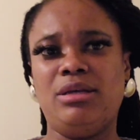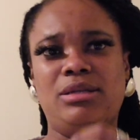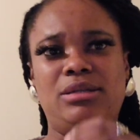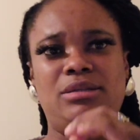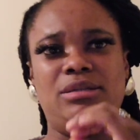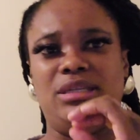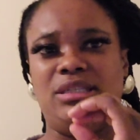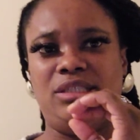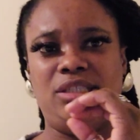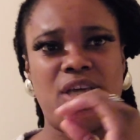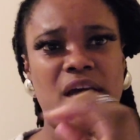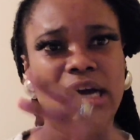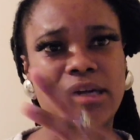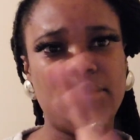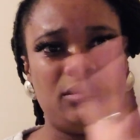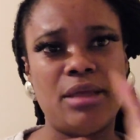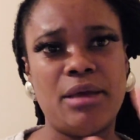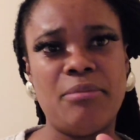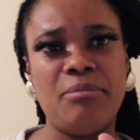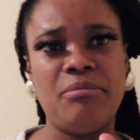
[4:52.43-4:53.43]
they chuck
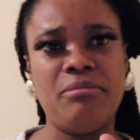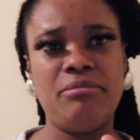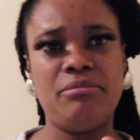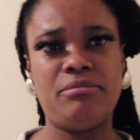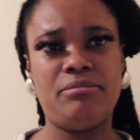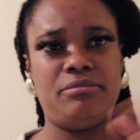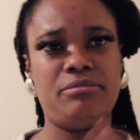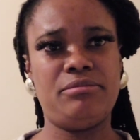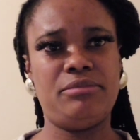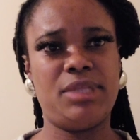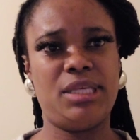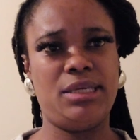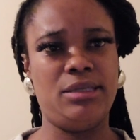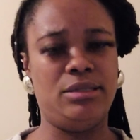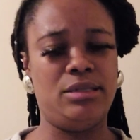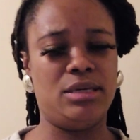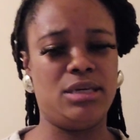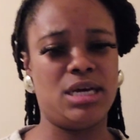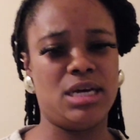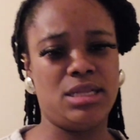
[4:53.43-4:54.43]
them in
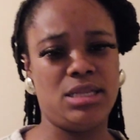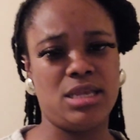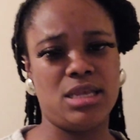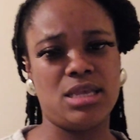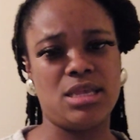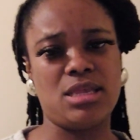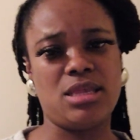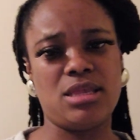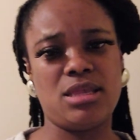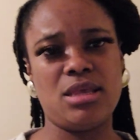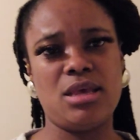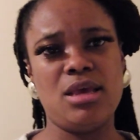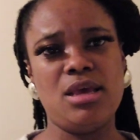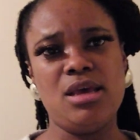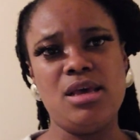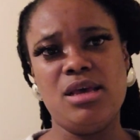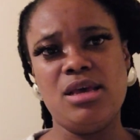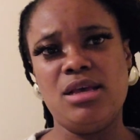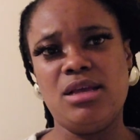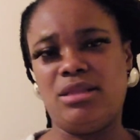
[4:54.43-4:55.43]
the gutters,
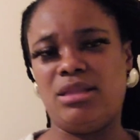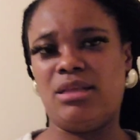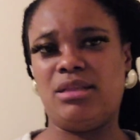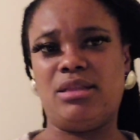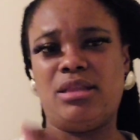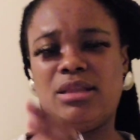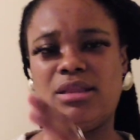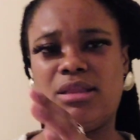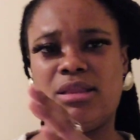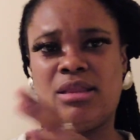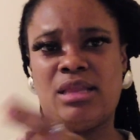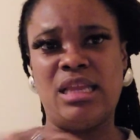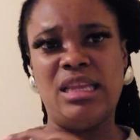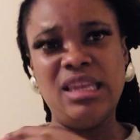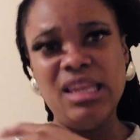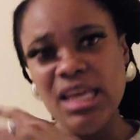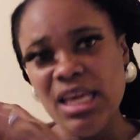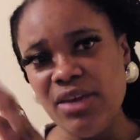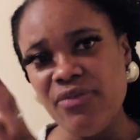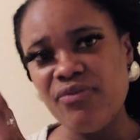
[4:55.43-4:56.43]
they
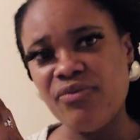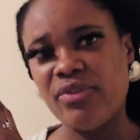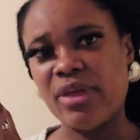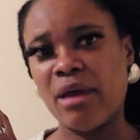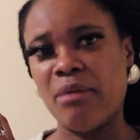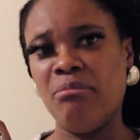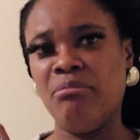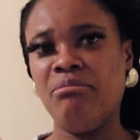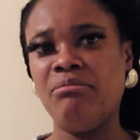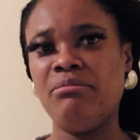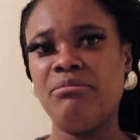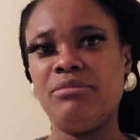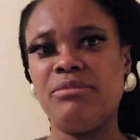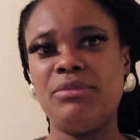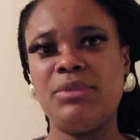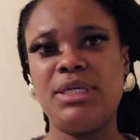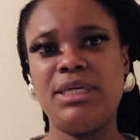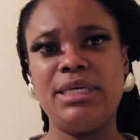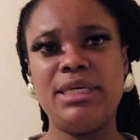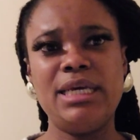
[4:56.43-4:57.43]
leave them
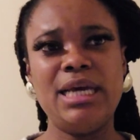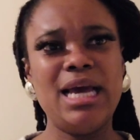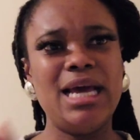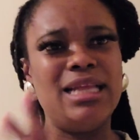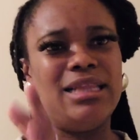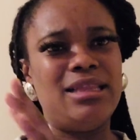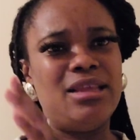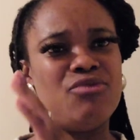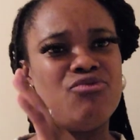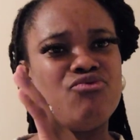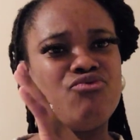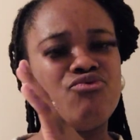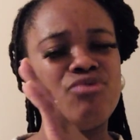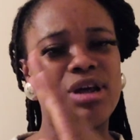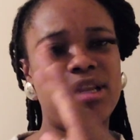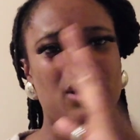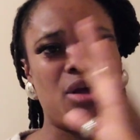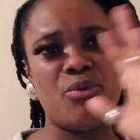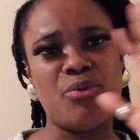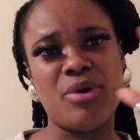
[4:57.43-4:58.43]
and they
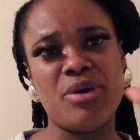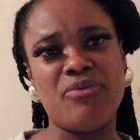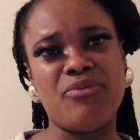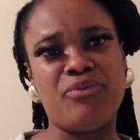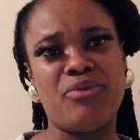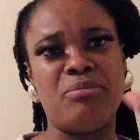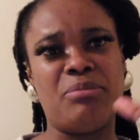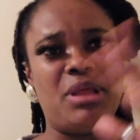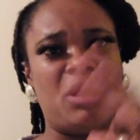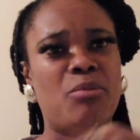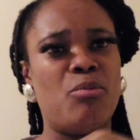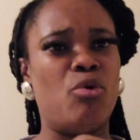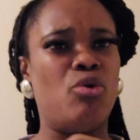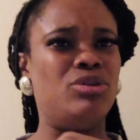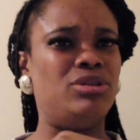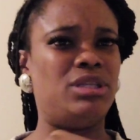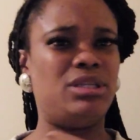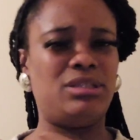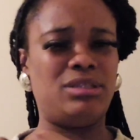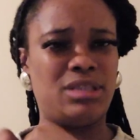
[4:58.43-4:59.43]
run away from them, or
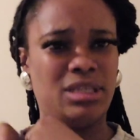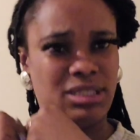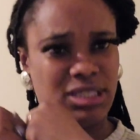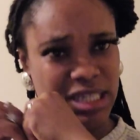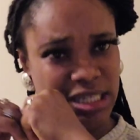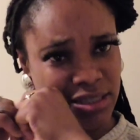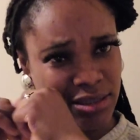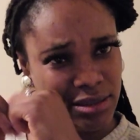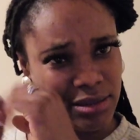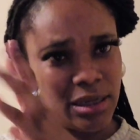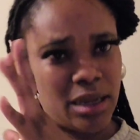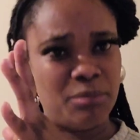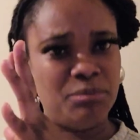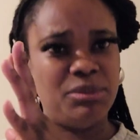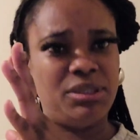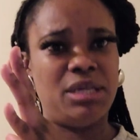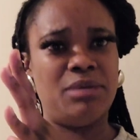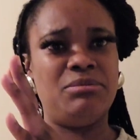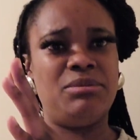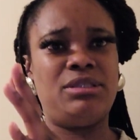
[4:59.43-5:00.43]
they just dump
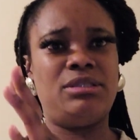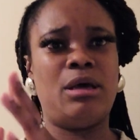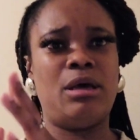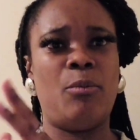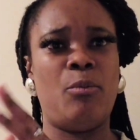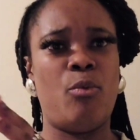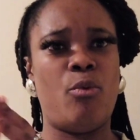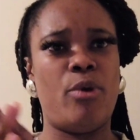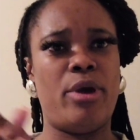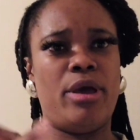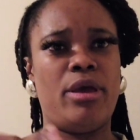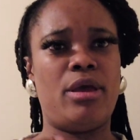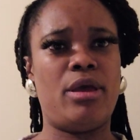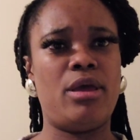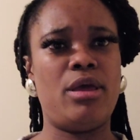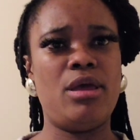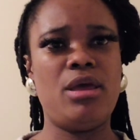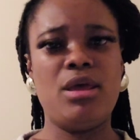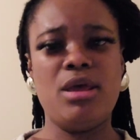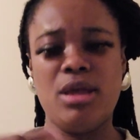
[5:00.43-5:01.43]
them somewhere.
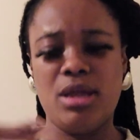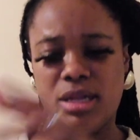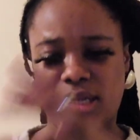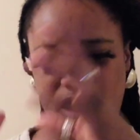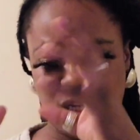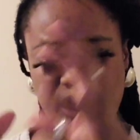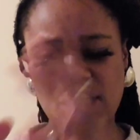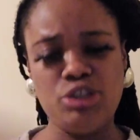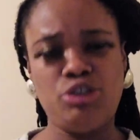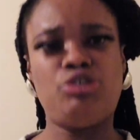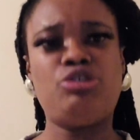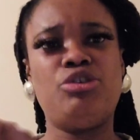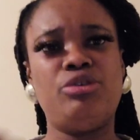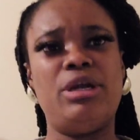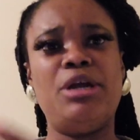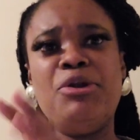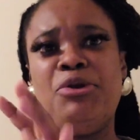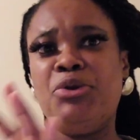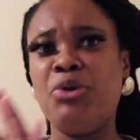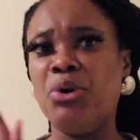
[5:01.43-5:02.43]
These
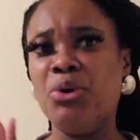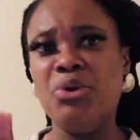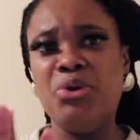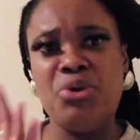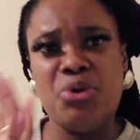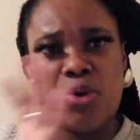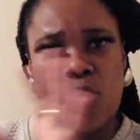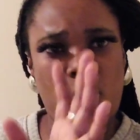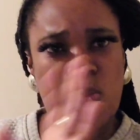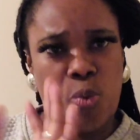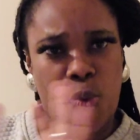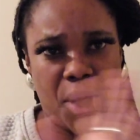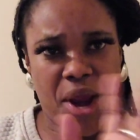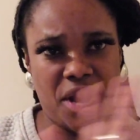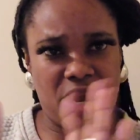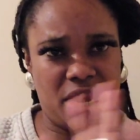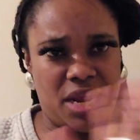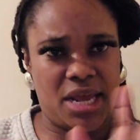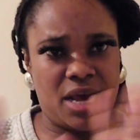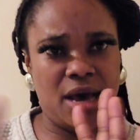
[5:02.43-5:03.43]
children don't know where
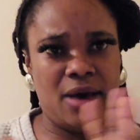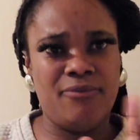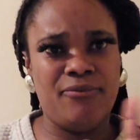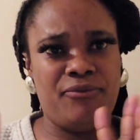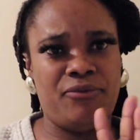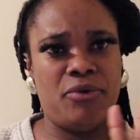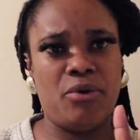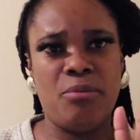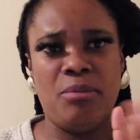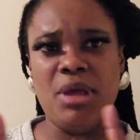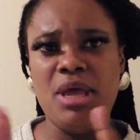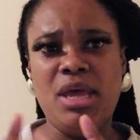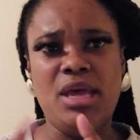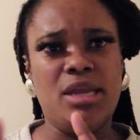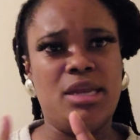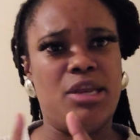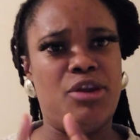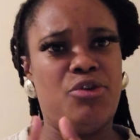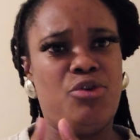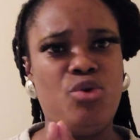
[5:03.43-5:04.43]
they come from.
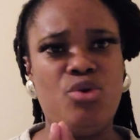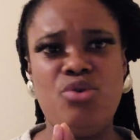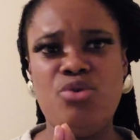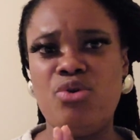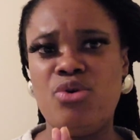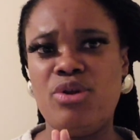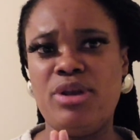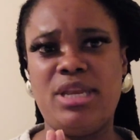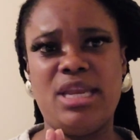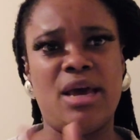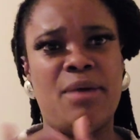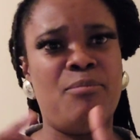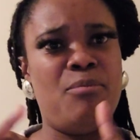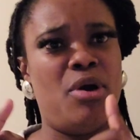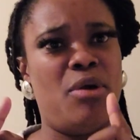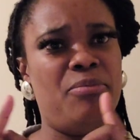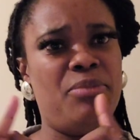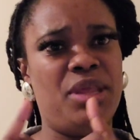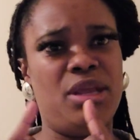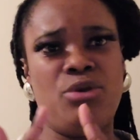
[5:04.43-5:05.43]
They don't know their
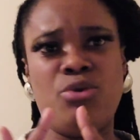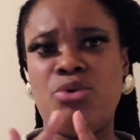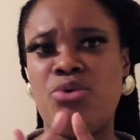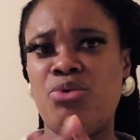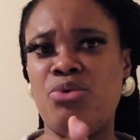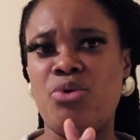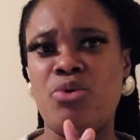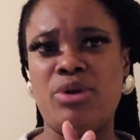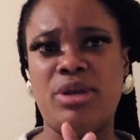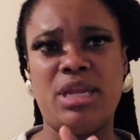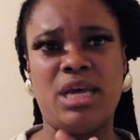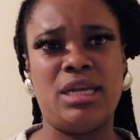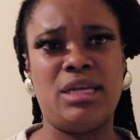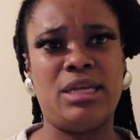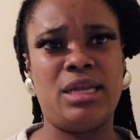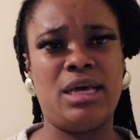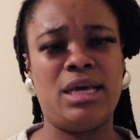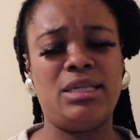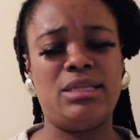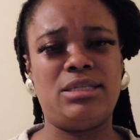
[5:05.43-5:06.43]
mom. They don't know their
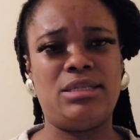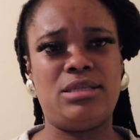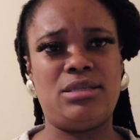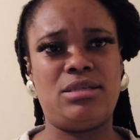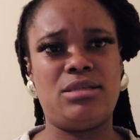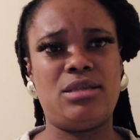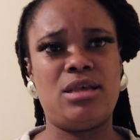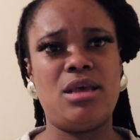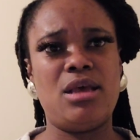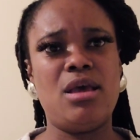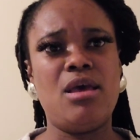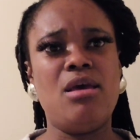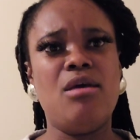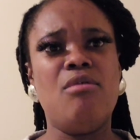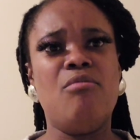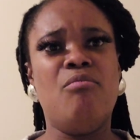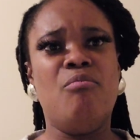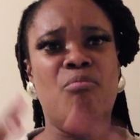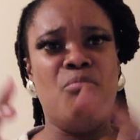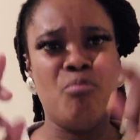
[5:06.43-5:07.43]
dads.
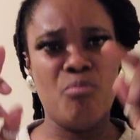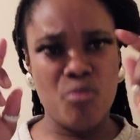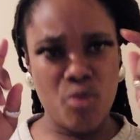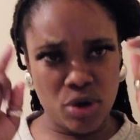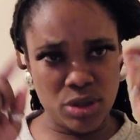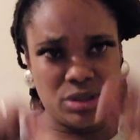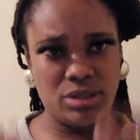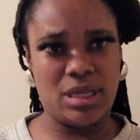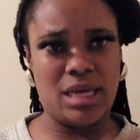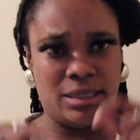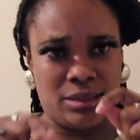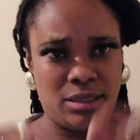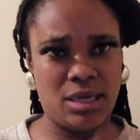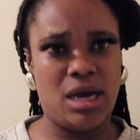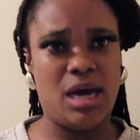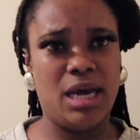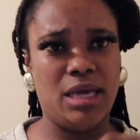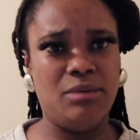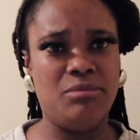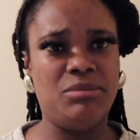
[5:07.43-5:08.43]
Most at
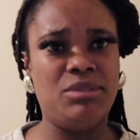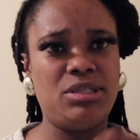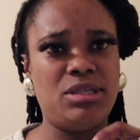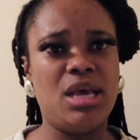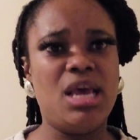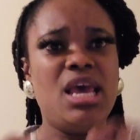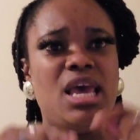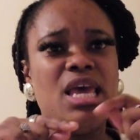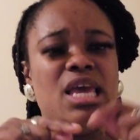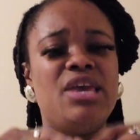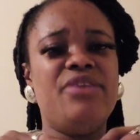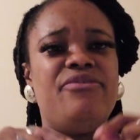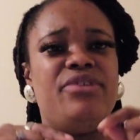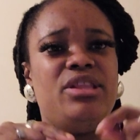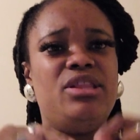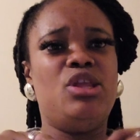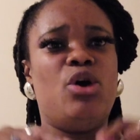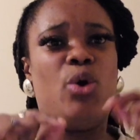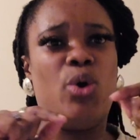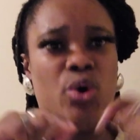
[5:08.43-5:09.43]
times,
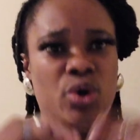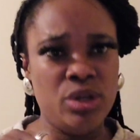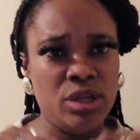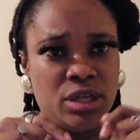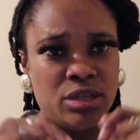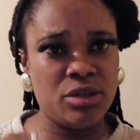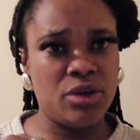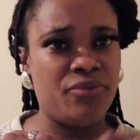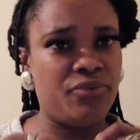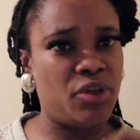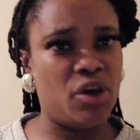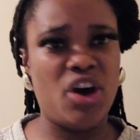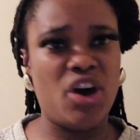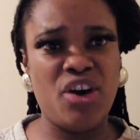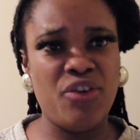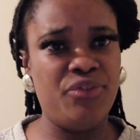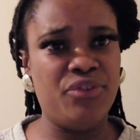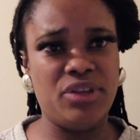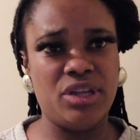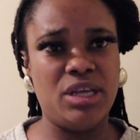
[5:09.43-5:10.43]
even the owners of the
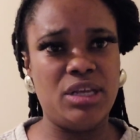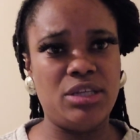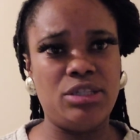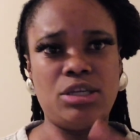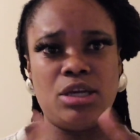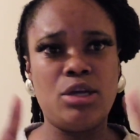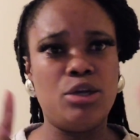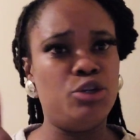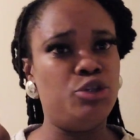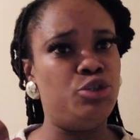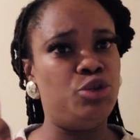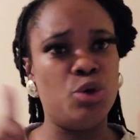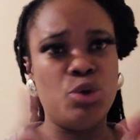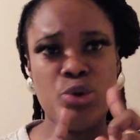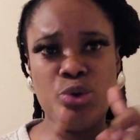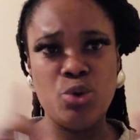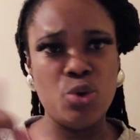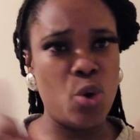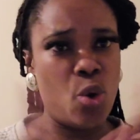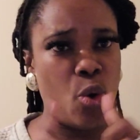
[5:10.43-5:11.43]
orphanage
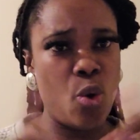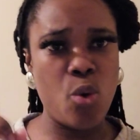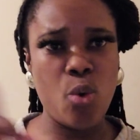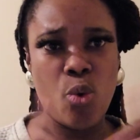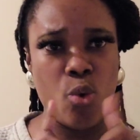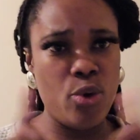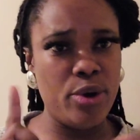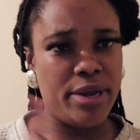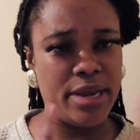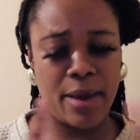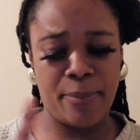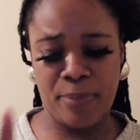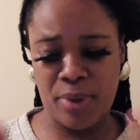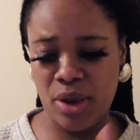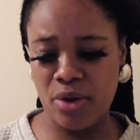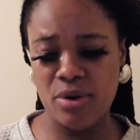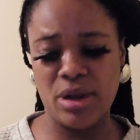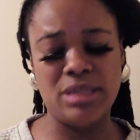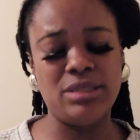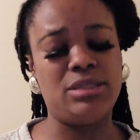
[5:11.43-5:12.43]
don't know who their
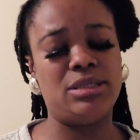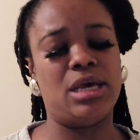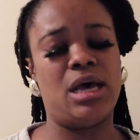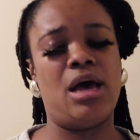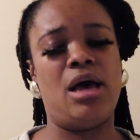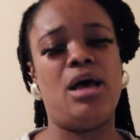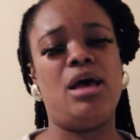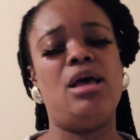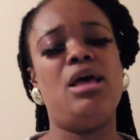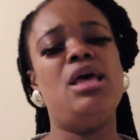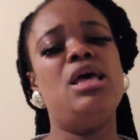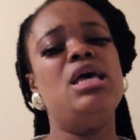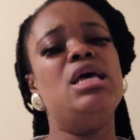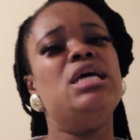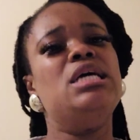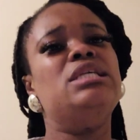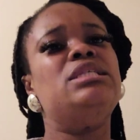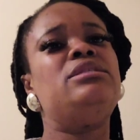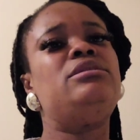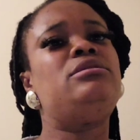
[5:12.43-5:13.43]
parents are,
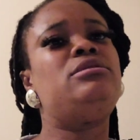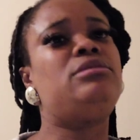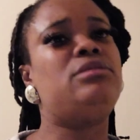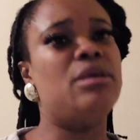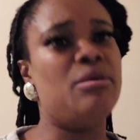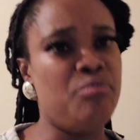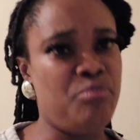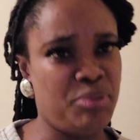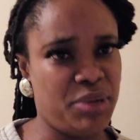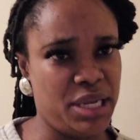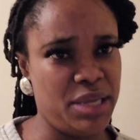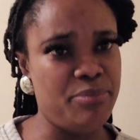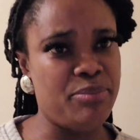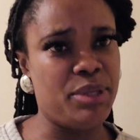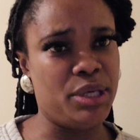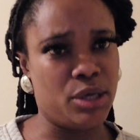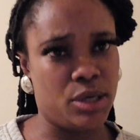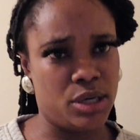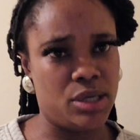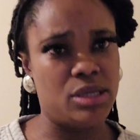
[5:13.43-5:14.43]
simply
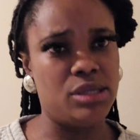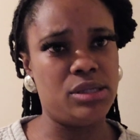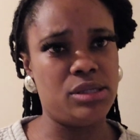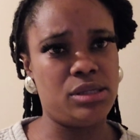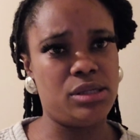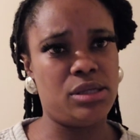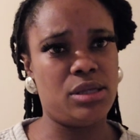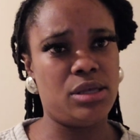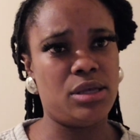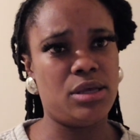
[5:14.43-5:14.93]
because